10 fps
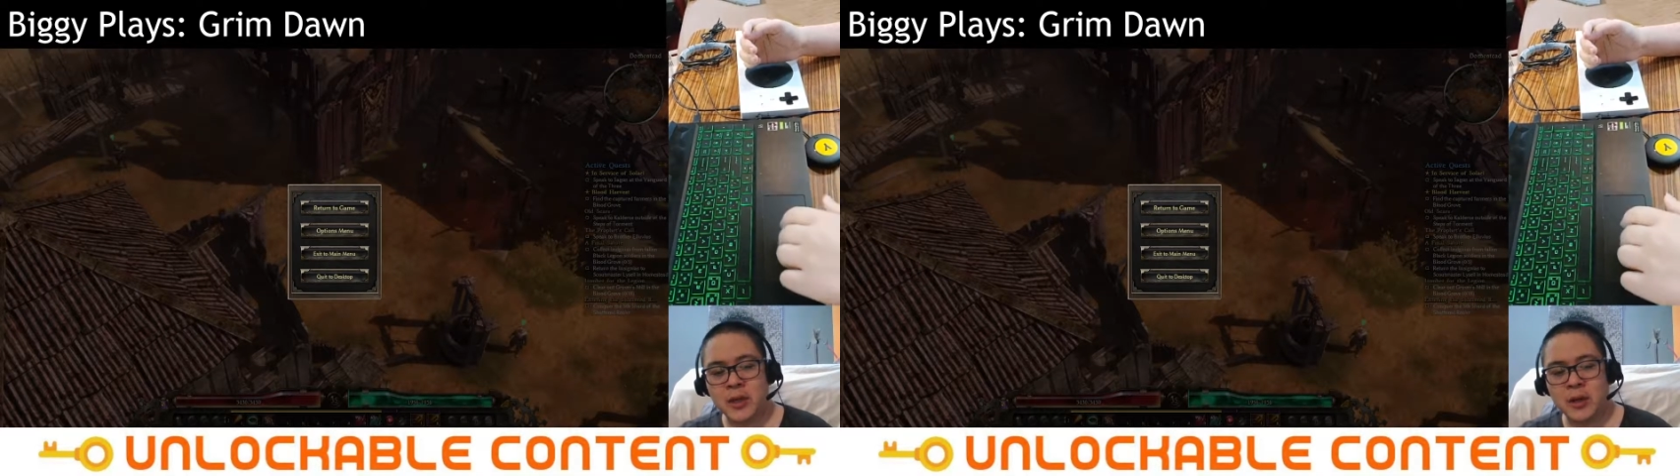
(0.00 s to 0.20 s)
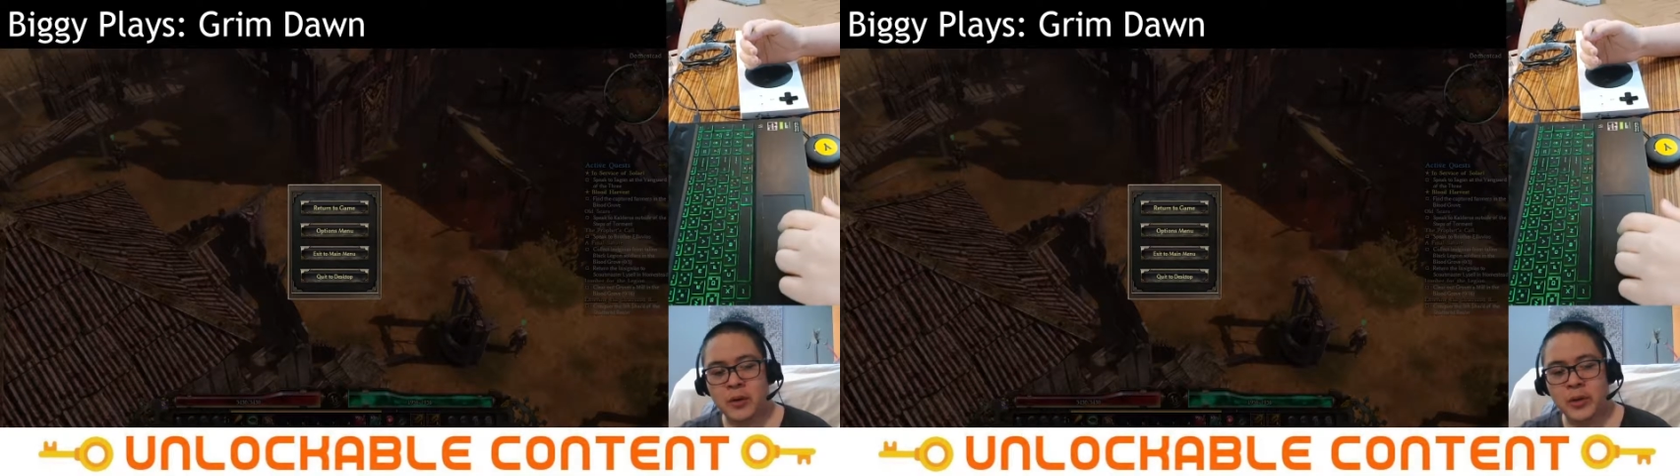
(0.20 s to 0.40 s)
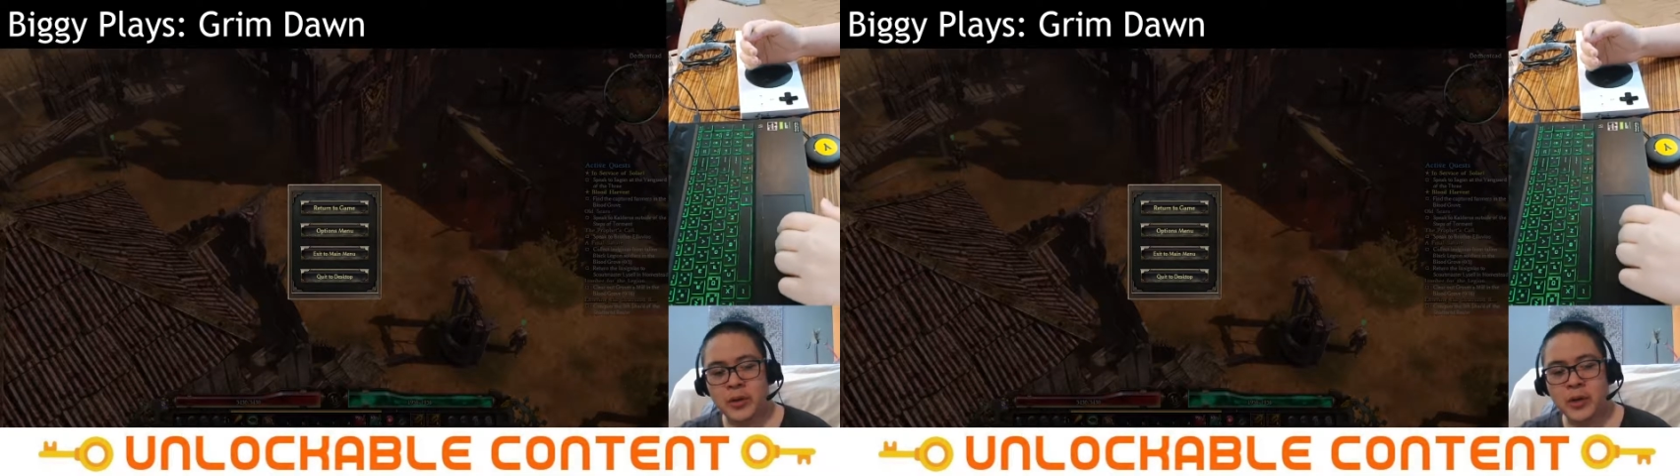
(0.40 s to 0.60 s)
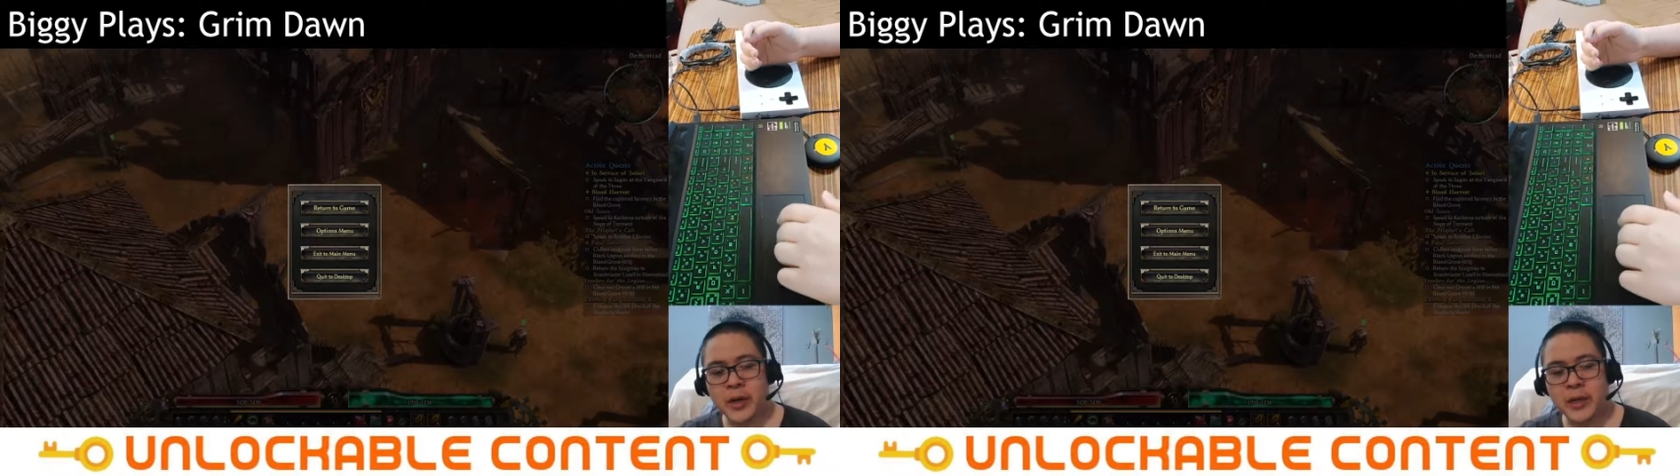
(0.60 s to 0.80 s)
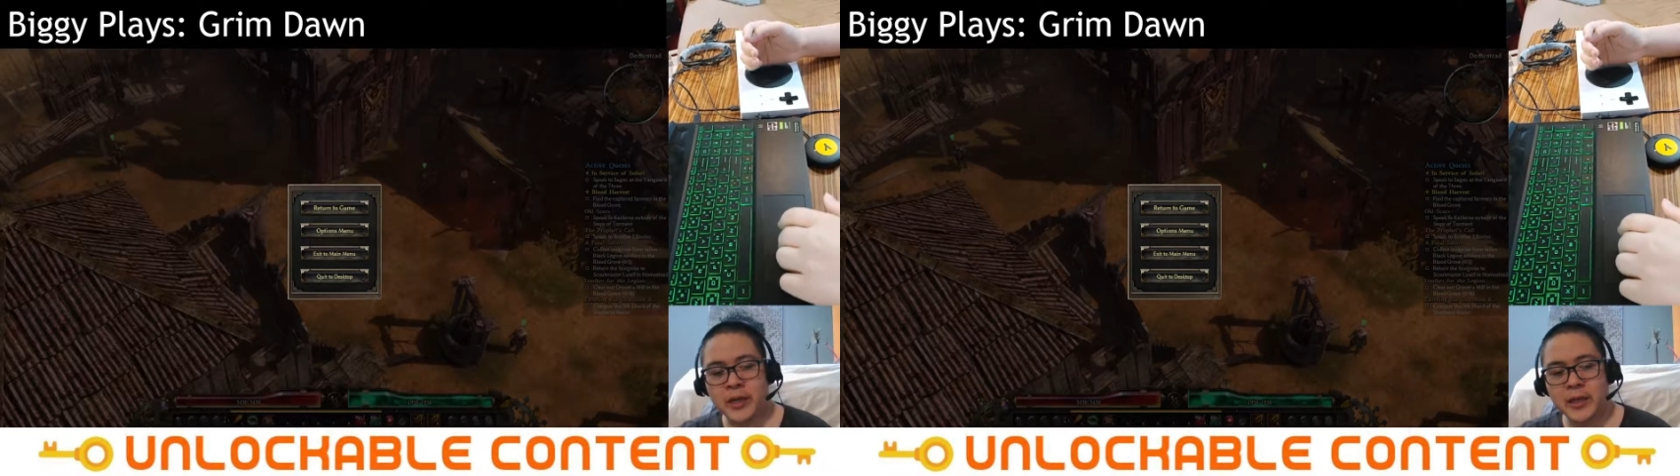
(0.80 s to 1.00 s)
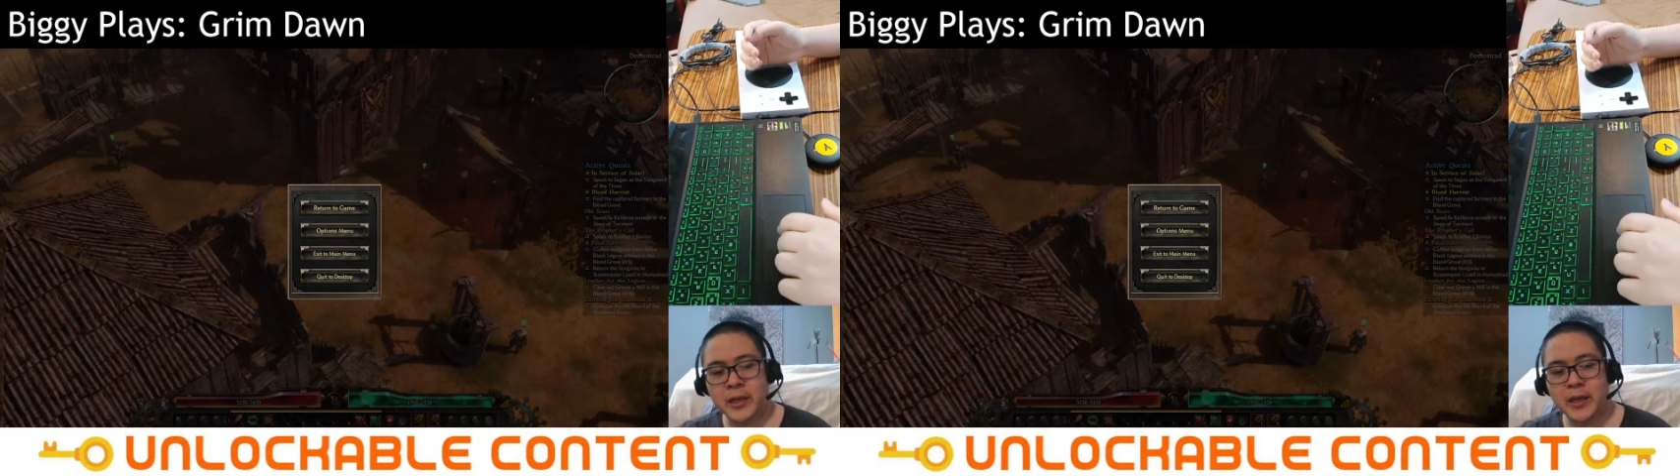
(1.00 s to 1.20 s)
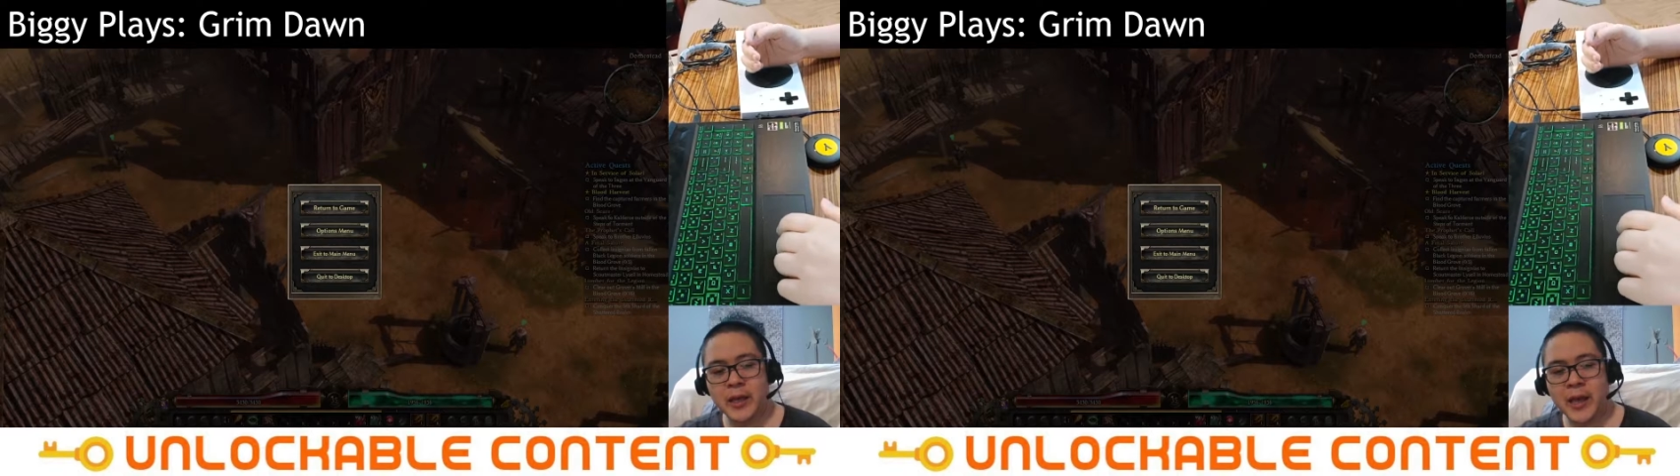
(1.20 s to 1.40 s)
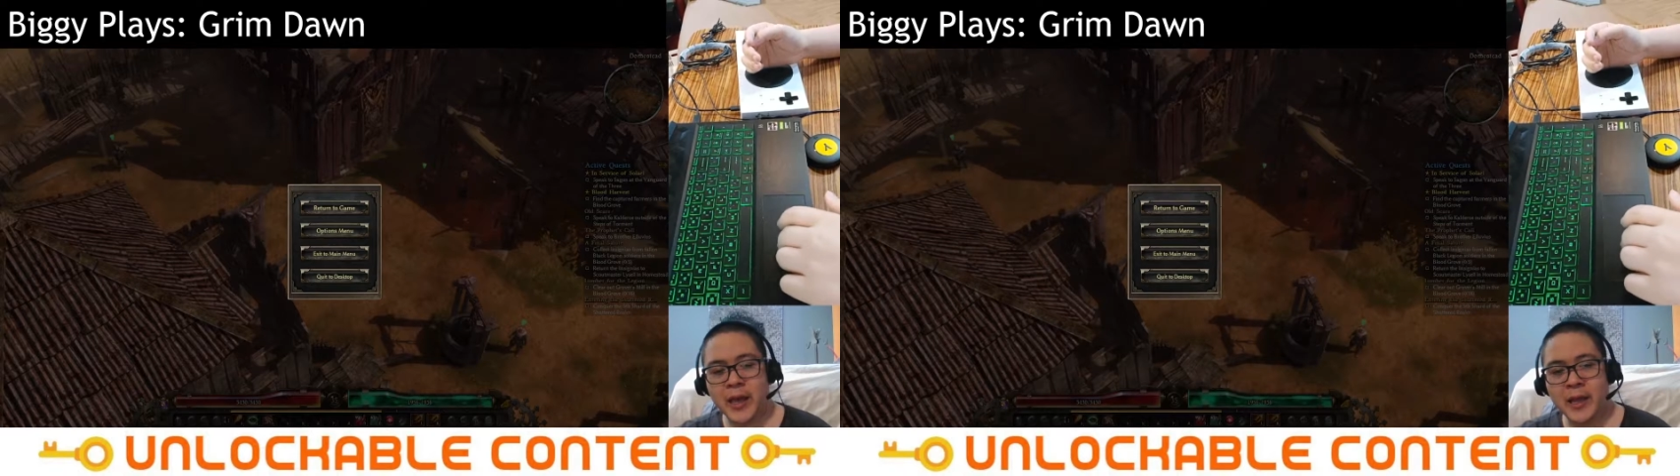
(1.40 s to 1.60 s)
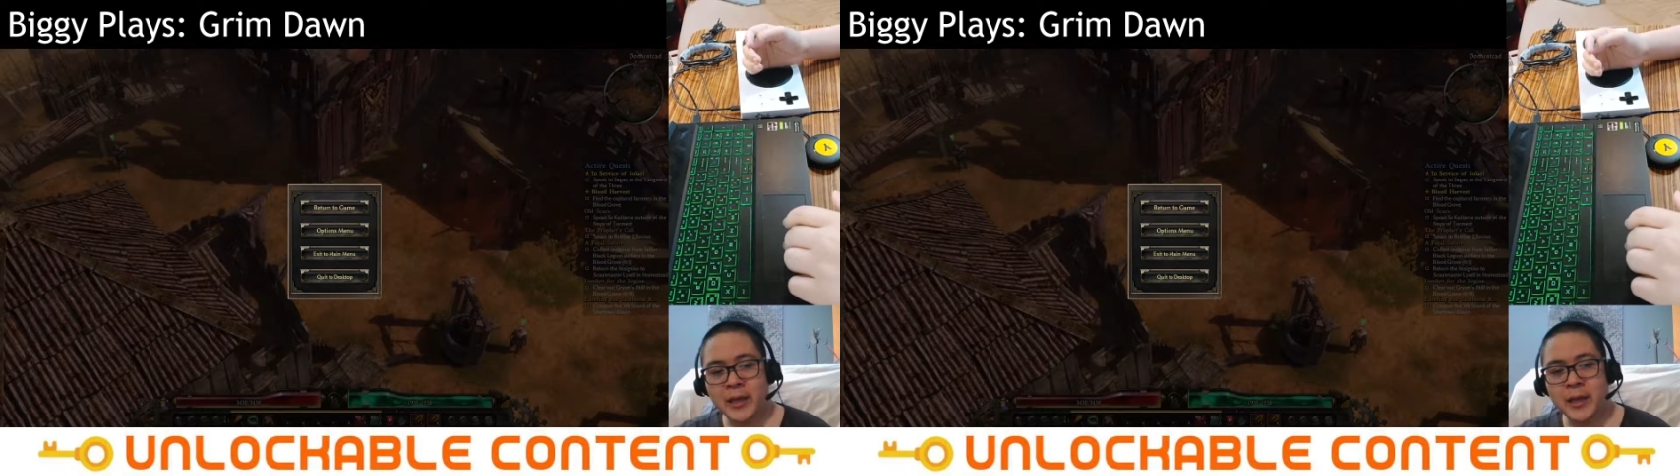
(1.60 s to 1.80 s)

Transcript: our recording, and